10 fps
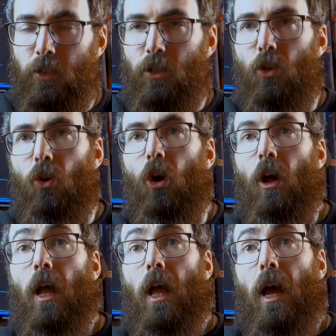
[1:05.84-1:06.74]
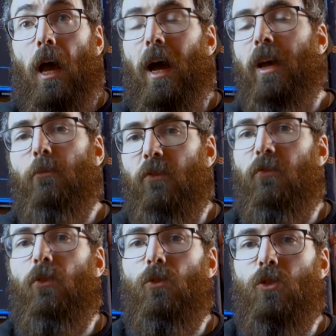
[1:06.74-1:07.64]
So I am a
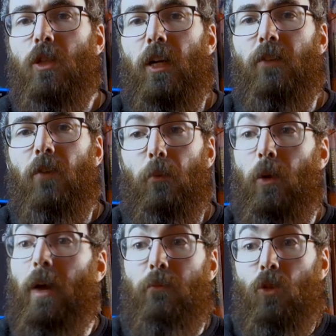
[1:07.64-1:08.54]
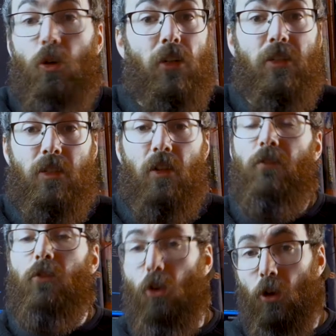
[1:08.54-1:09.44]
full stack developer. I'm totally
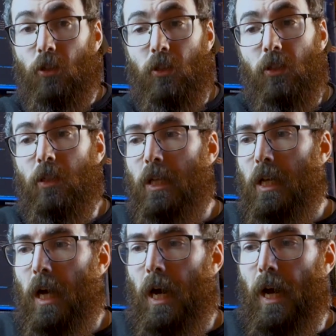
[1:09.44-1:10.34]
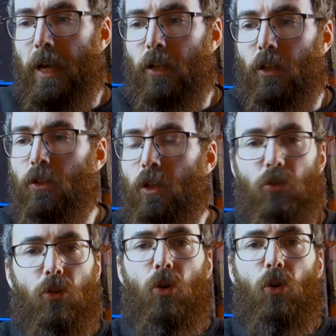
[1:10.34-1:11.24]
self-taught. I learn how to
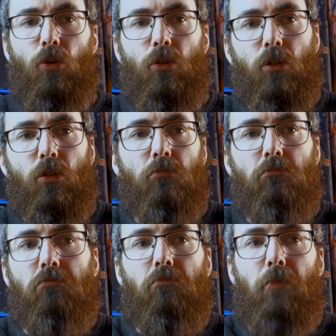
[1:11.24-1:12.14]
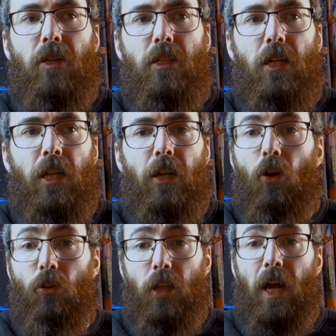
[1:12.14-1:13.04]
code basically
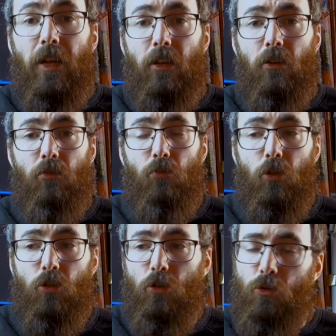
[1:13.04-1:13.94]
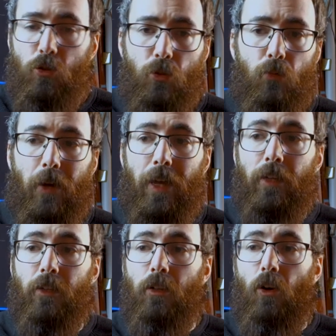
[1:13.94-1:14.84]
online with YouTube
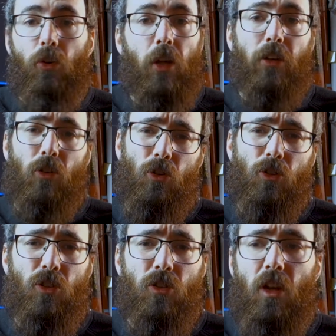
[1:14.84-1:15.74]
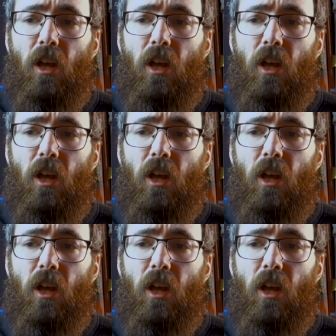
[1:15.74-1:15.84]
and online courses.